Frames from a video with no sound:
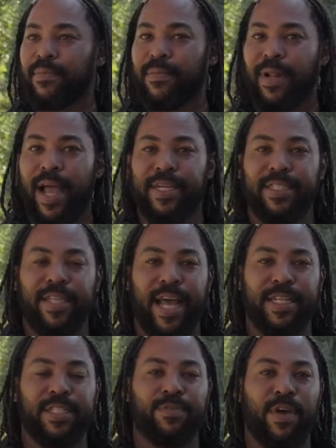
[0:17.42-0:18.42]
I
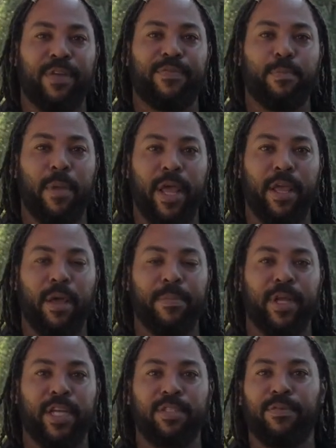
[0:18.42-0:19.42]
decided to run for mayor
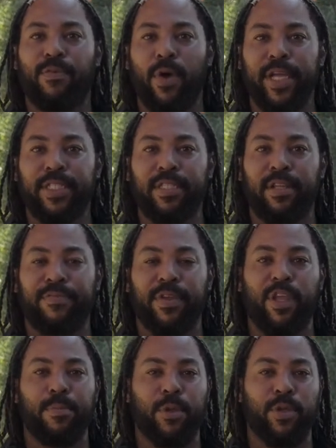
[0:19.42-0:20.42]
because the voices of the
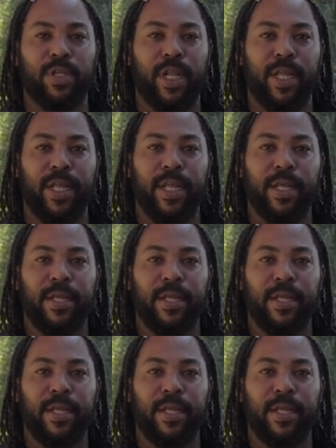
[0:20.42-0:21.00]
community,